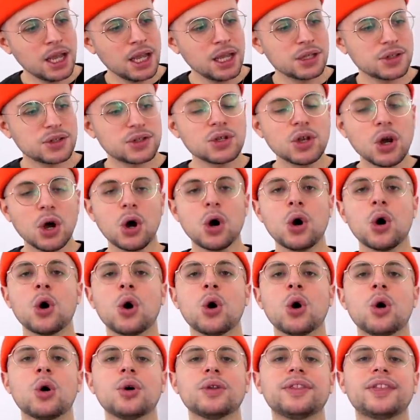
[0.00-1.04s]

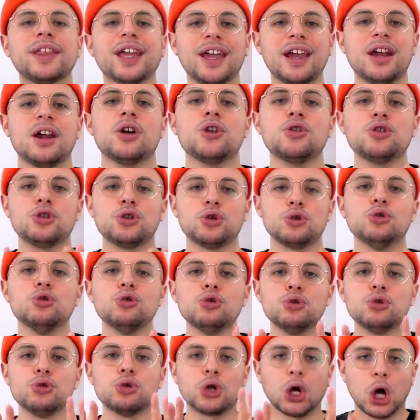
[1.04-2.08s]
So there
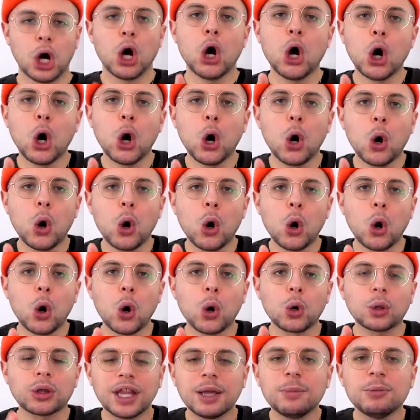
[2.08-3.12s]
you
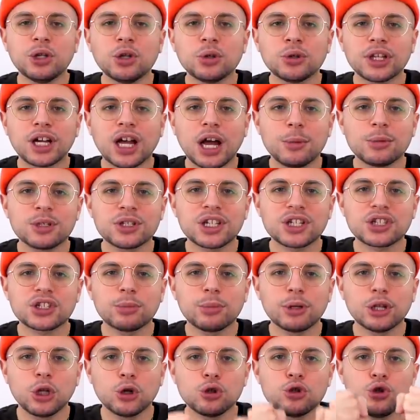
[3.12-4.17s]
go. Let me know in the comment section
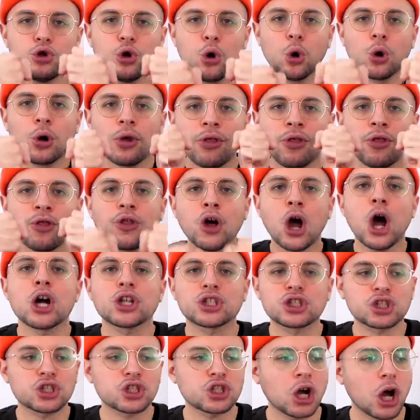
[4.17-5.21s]
below your
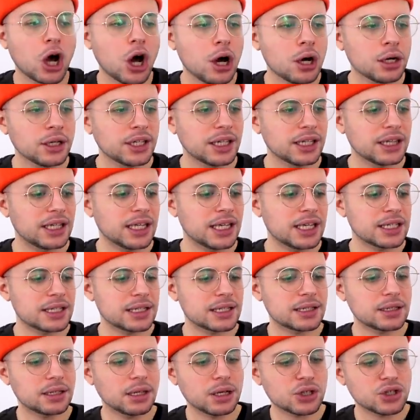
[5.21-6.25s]
thoughts on
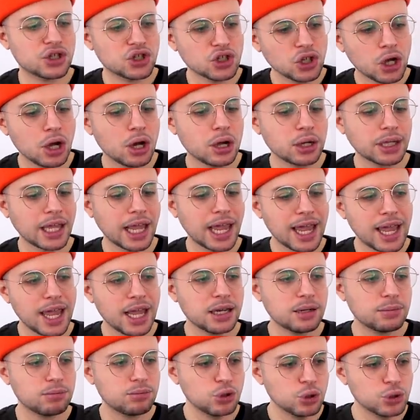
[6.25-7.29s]
this song
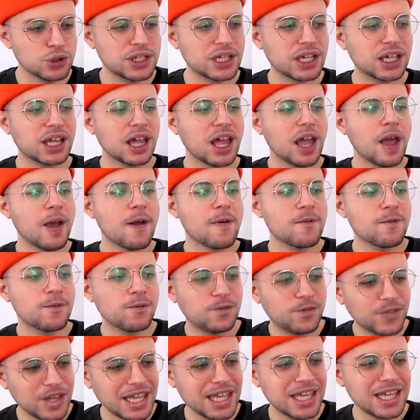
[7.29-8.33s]
and music
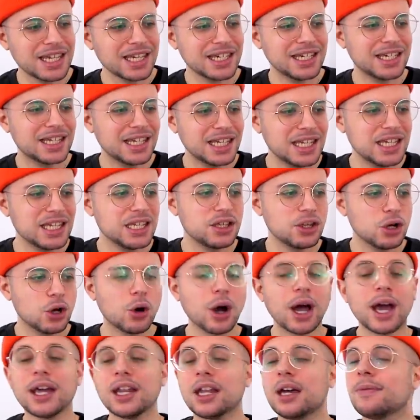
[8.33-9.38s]
video.
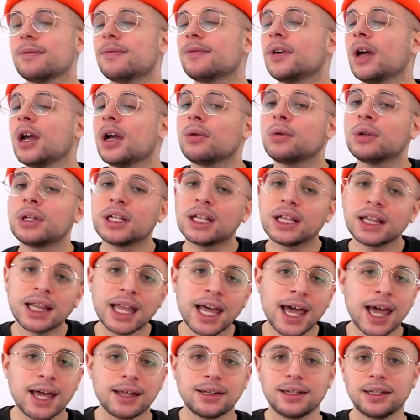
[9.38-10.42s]
And I'm very
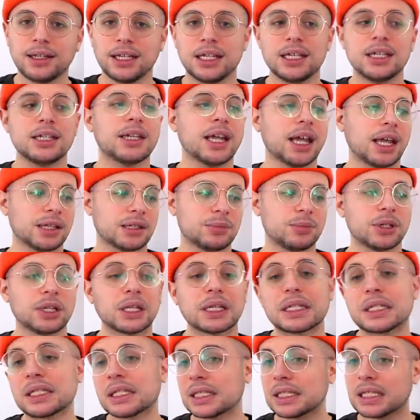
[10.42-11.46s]
glad that he danced,
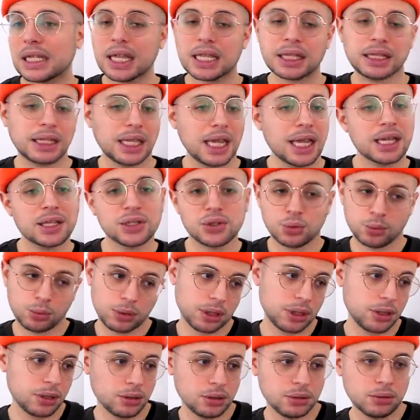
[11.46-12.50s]
because it said dance with
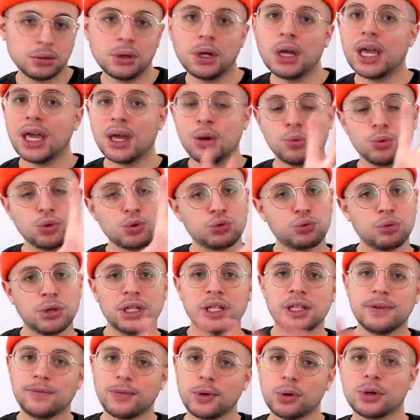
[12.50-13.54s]
you. It was
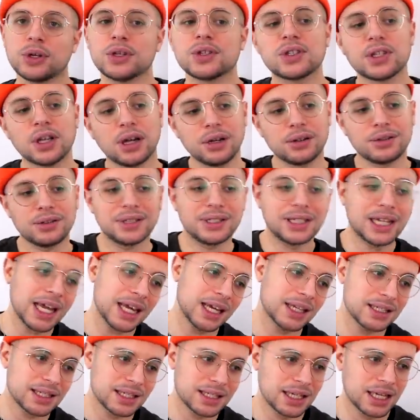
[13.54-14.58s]
really focused on
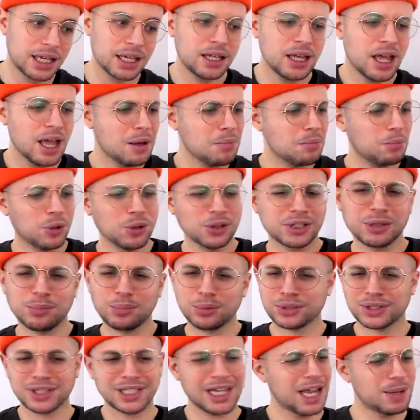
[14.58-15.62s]
dancing,
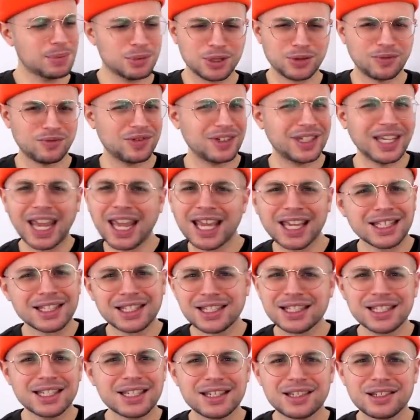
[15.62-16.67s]
multiple types of
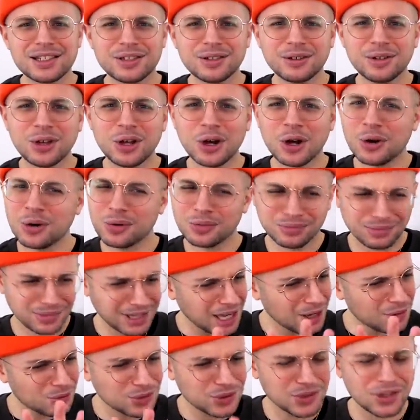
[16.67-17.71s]
dances, you know.
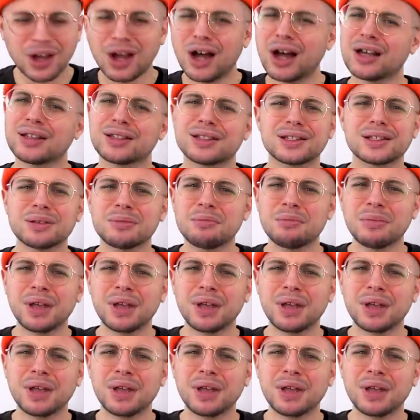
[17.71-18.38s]
That was awesome,